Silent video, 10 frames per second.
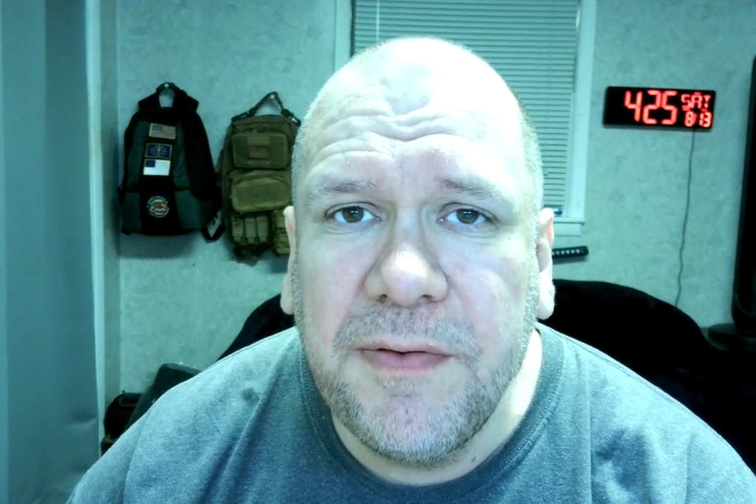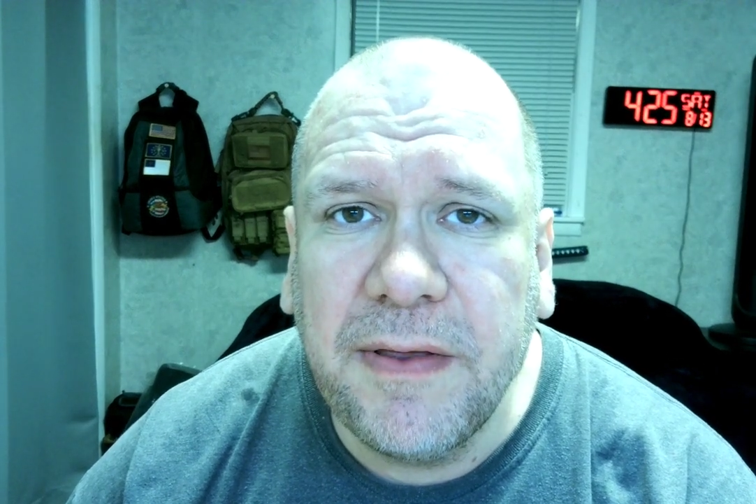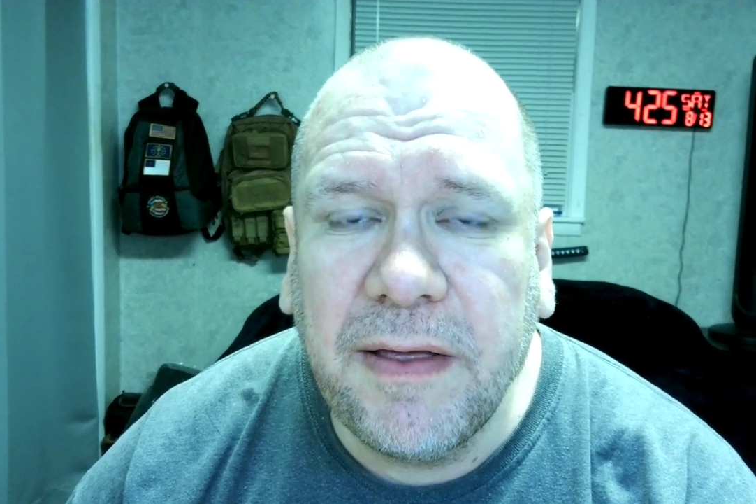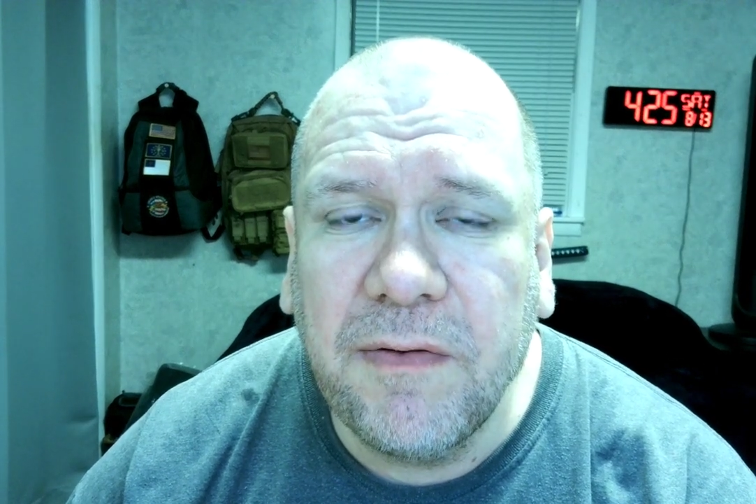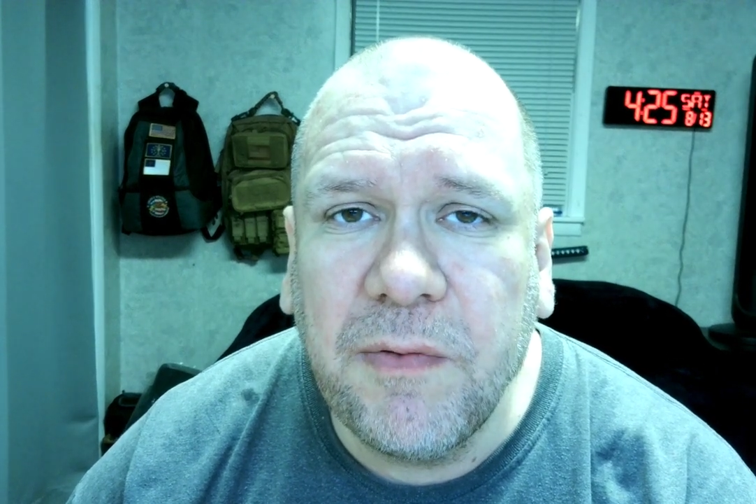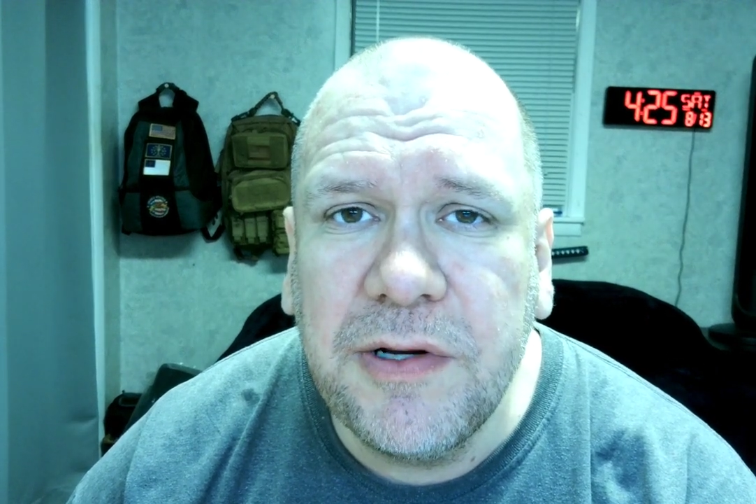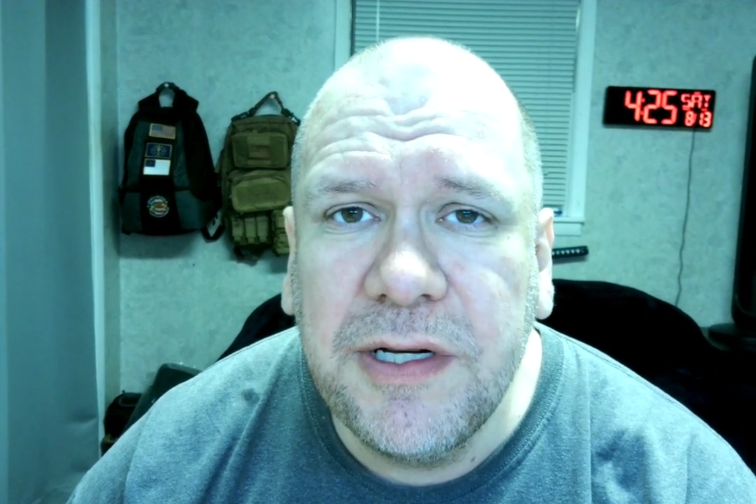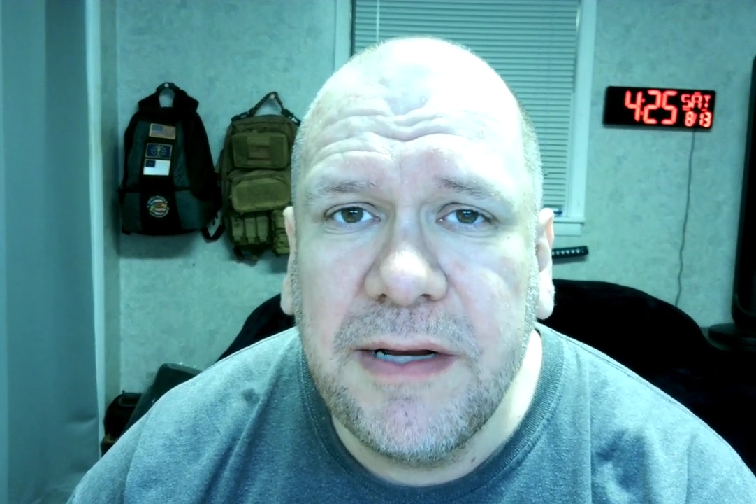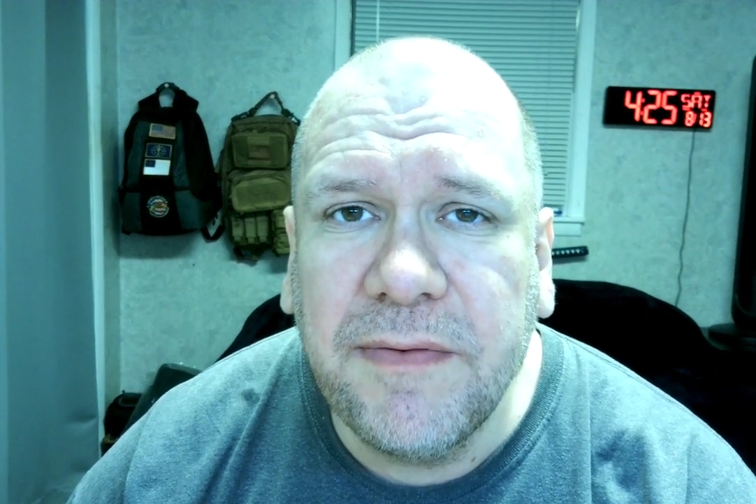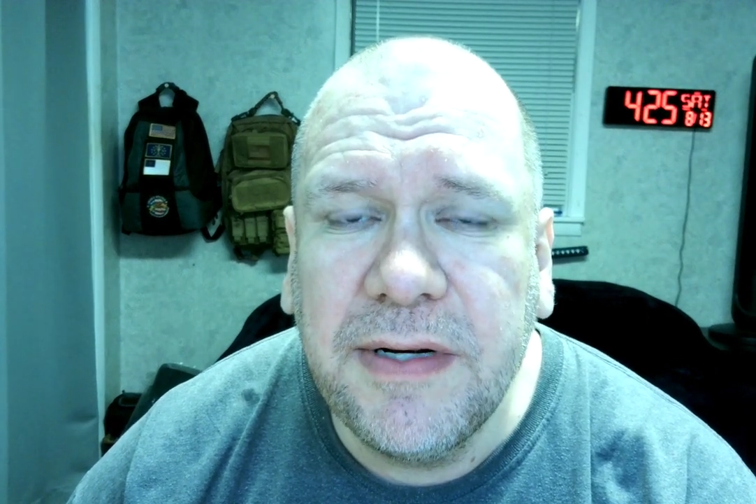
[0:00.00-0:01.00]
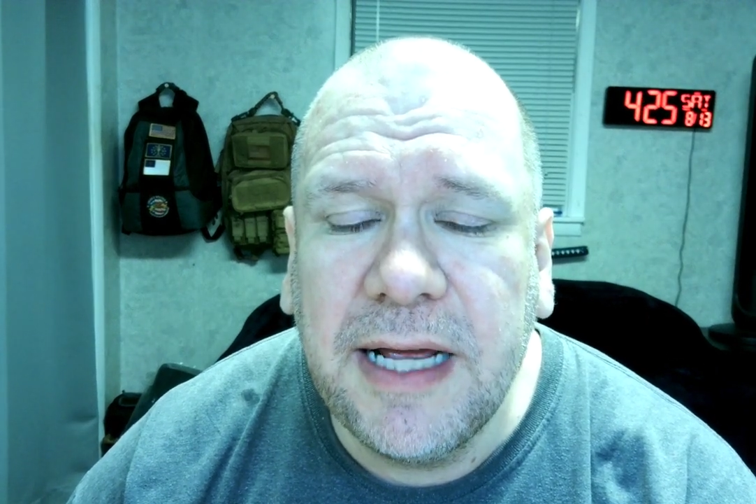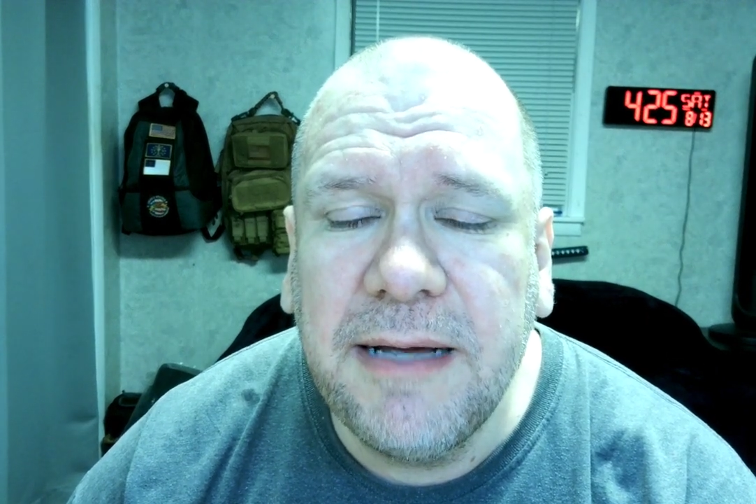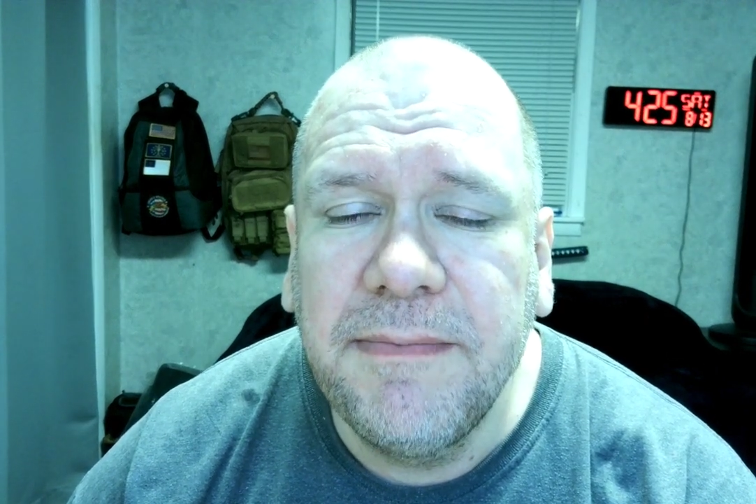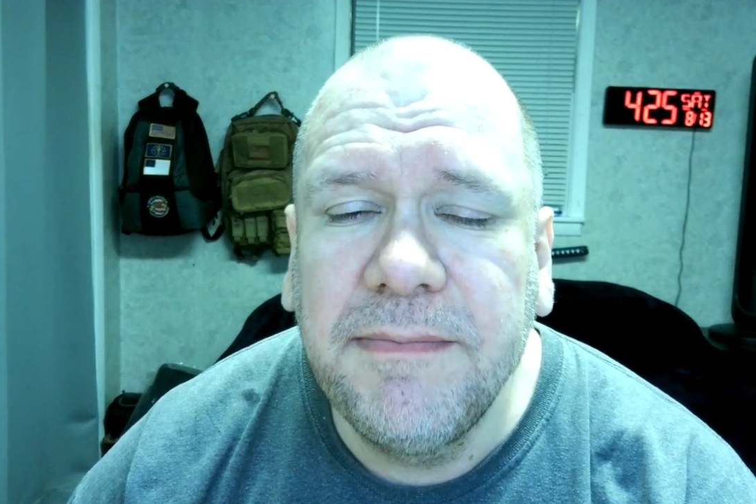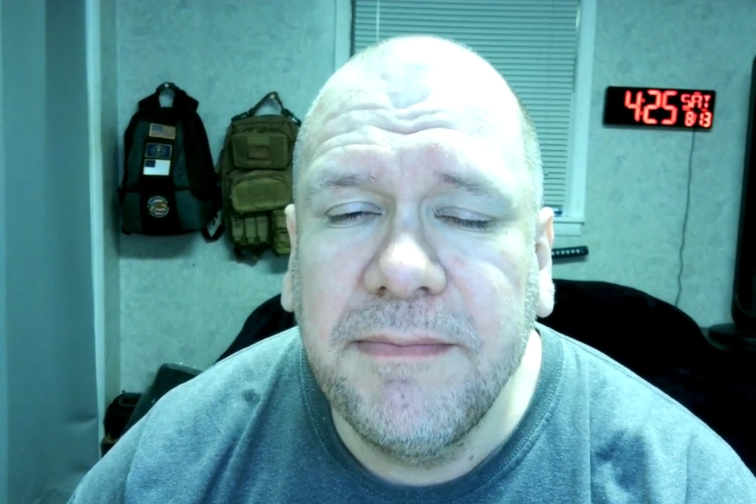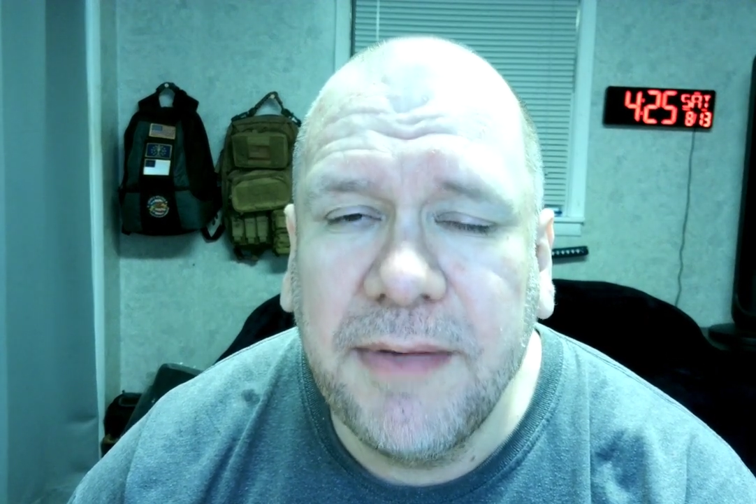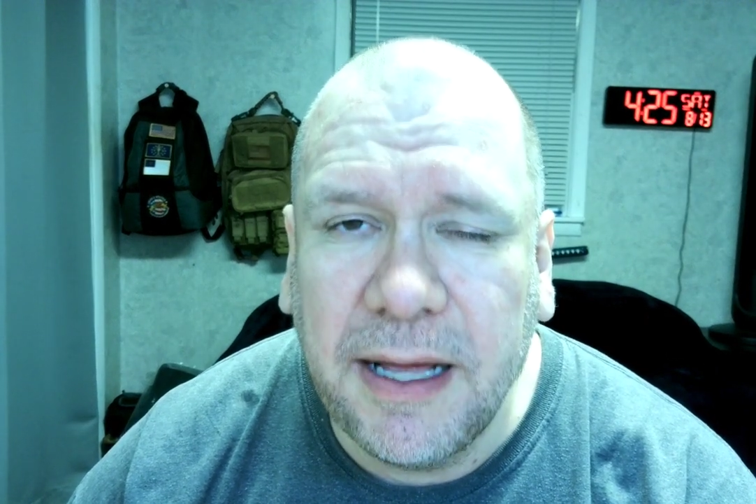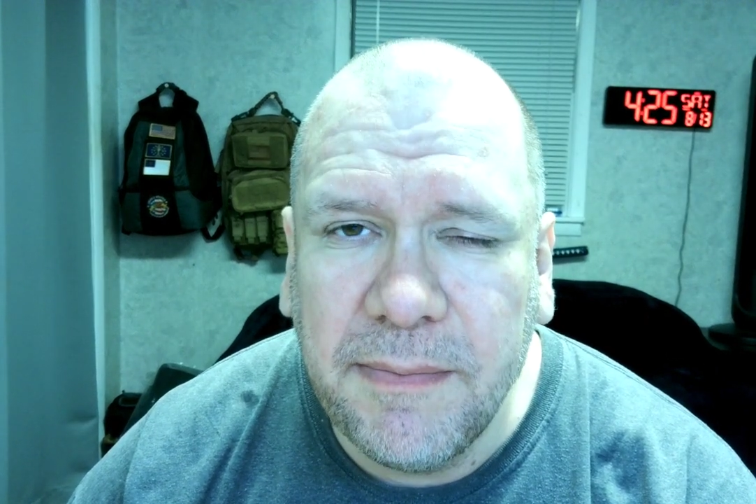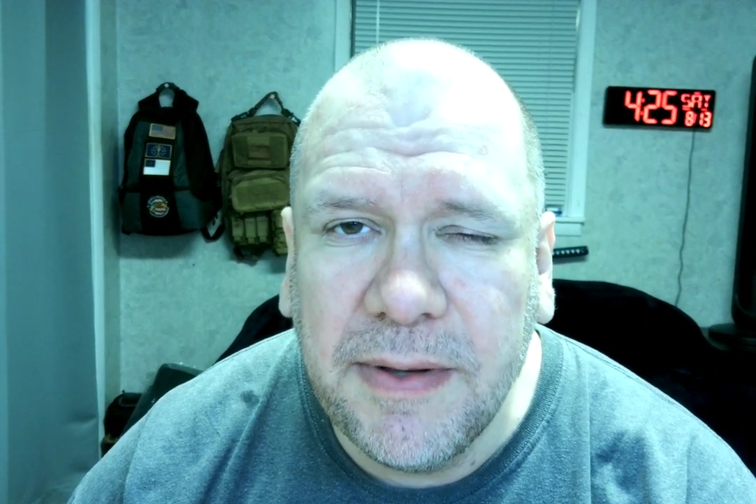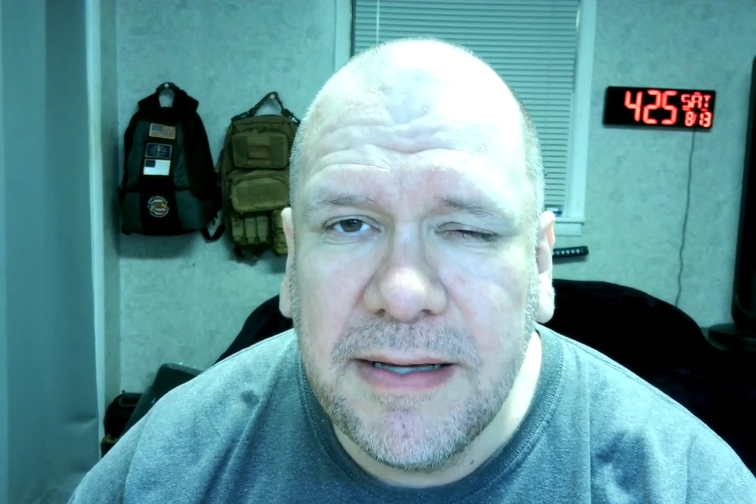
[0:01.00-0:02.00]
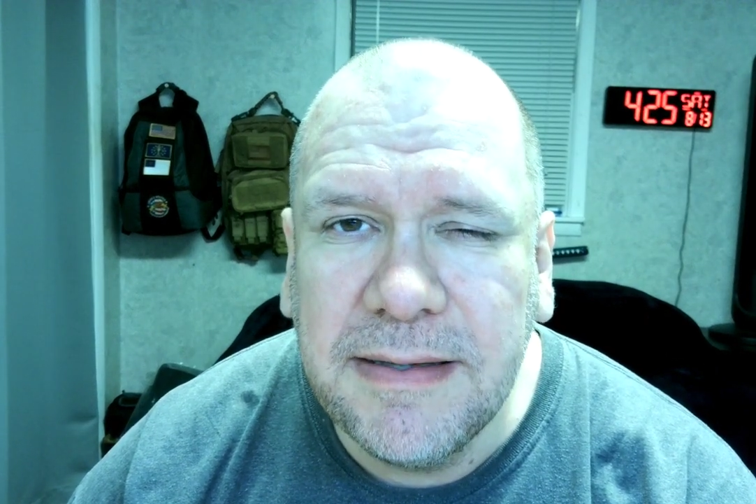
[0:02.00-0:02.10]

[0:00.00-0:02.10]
I thanks for watching. Have a good day. God bless.